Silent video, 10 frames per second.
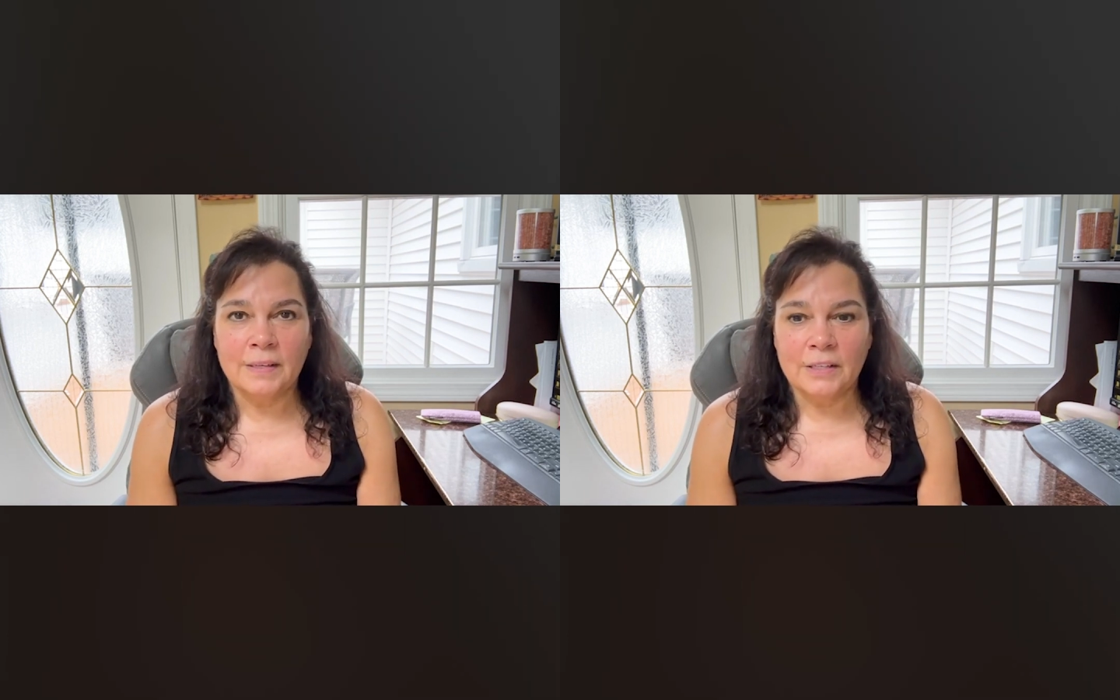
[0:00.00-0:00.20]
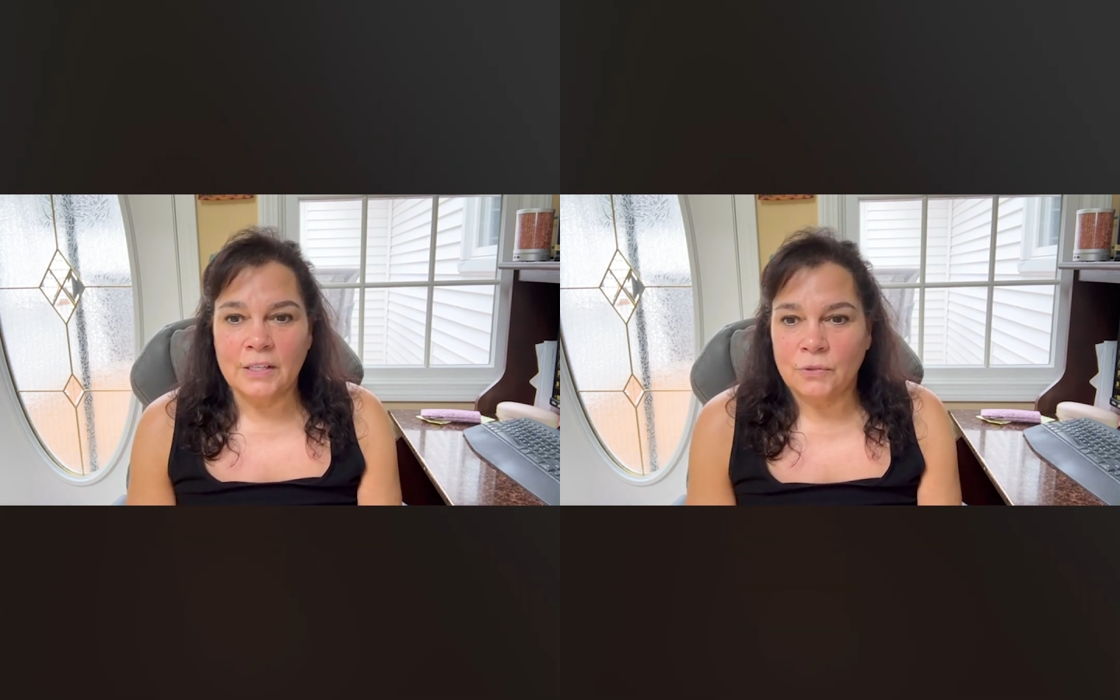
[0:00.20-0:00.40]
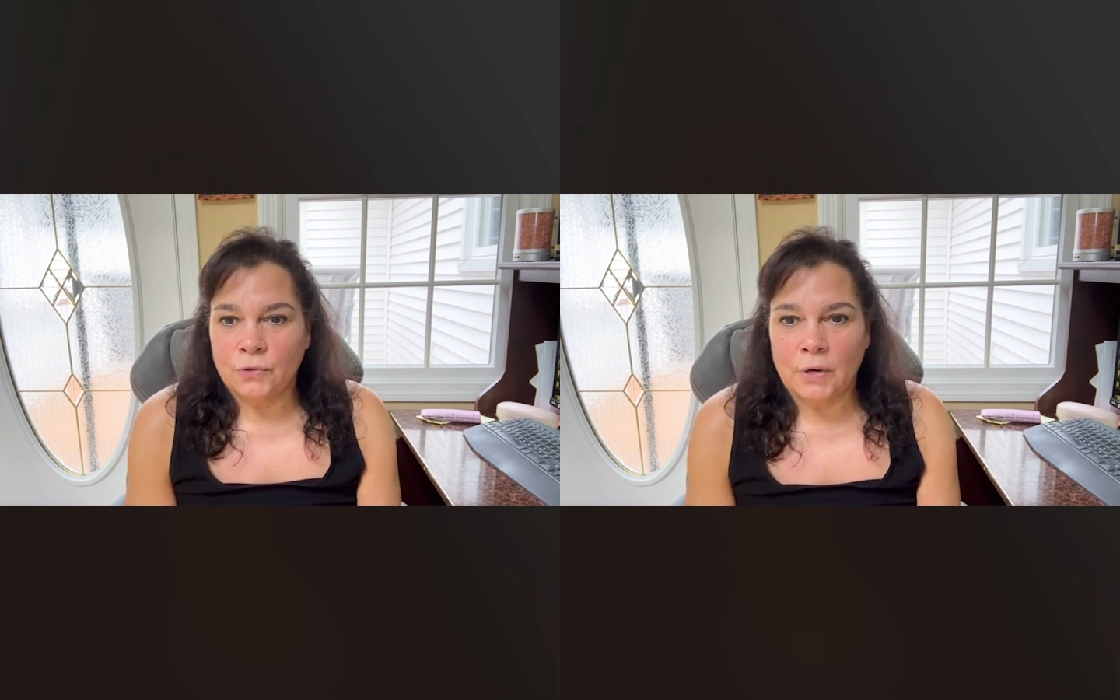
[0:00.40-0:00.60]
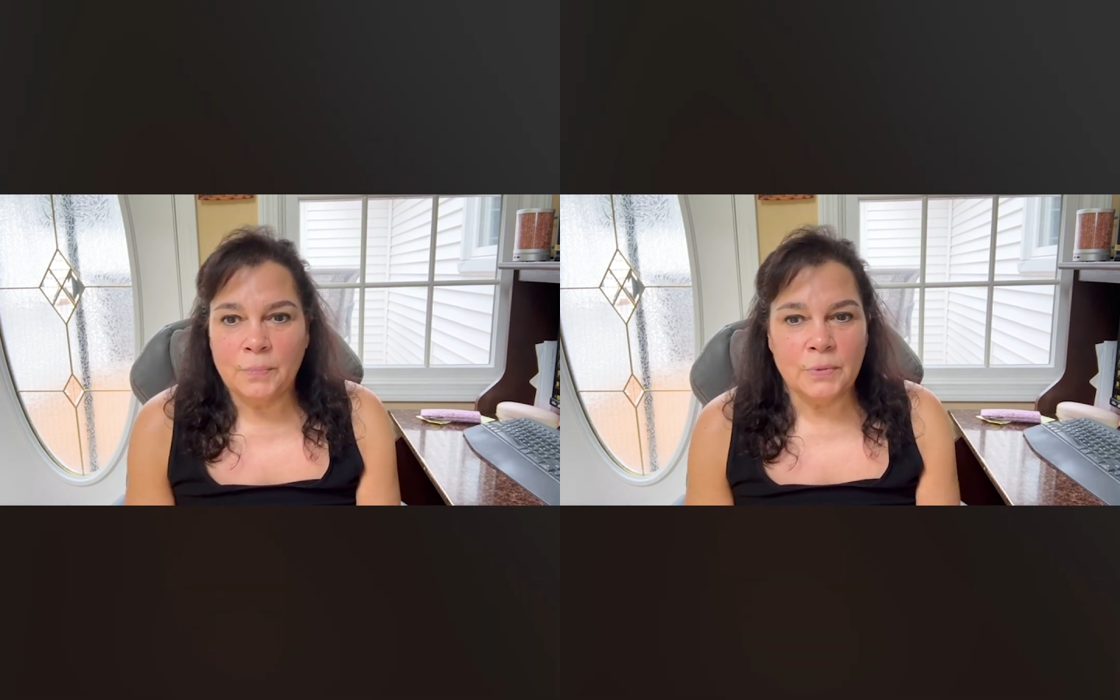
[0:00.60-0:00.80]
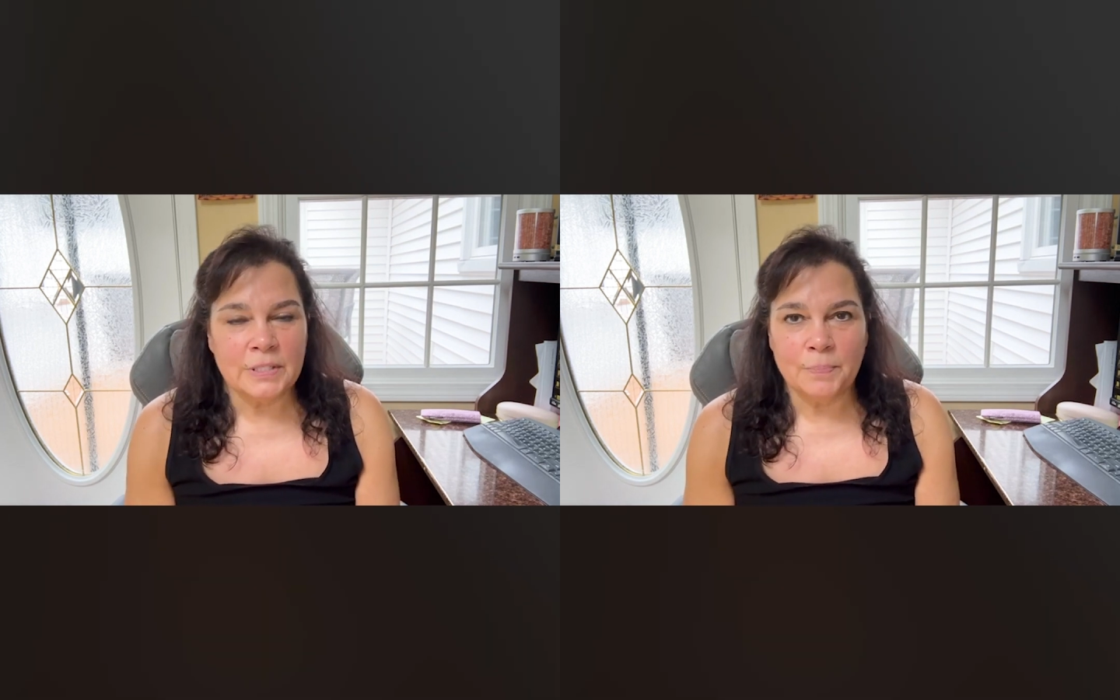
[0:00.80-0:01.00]
You know,
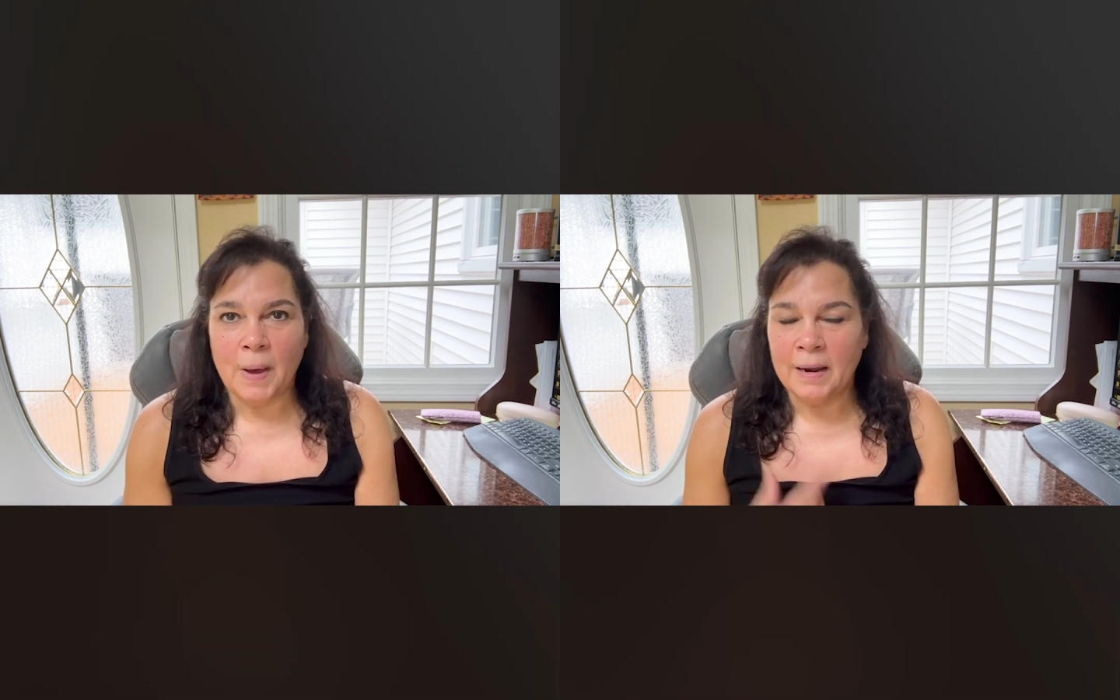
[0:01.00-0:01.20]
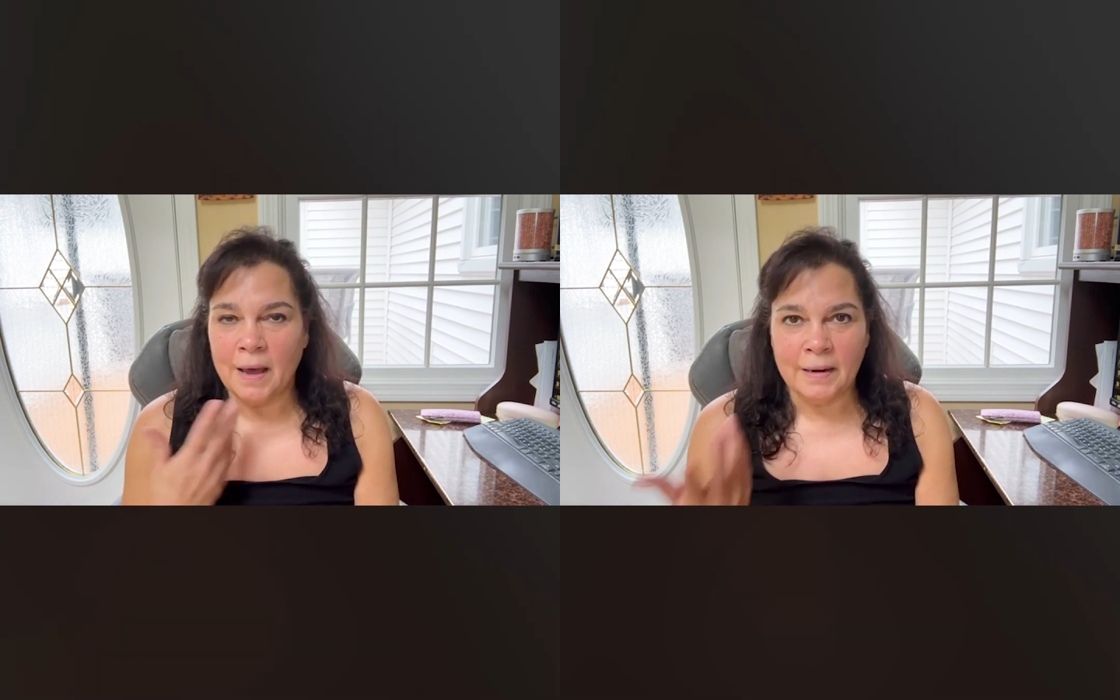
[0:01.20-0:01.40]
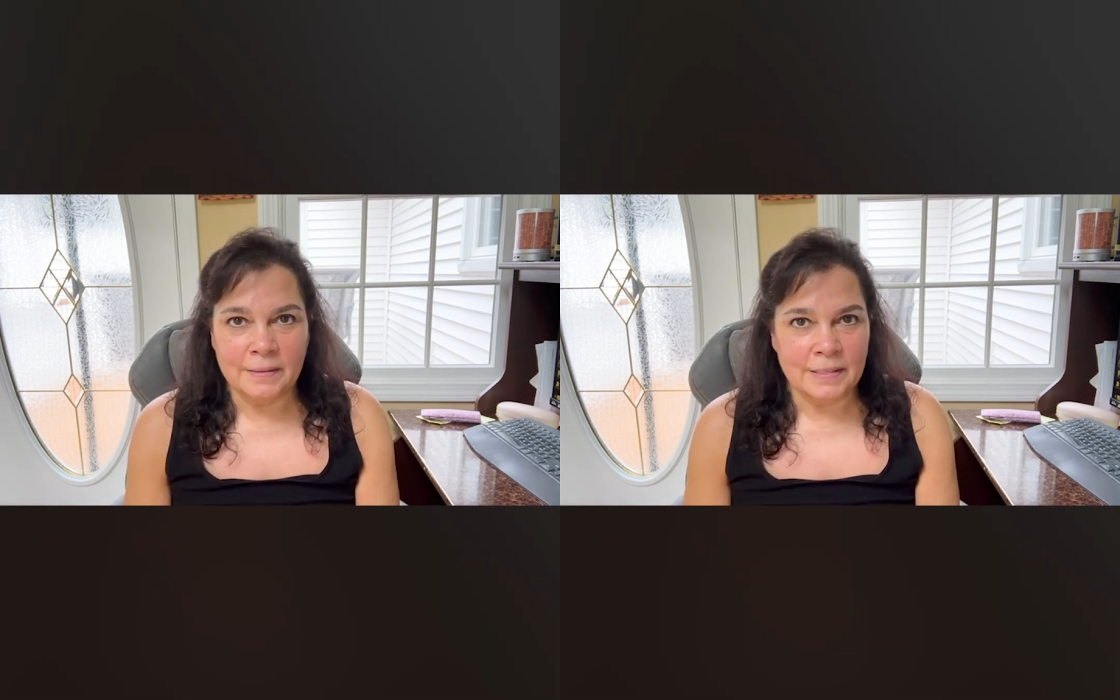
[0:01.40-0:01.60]
Trump was spot on in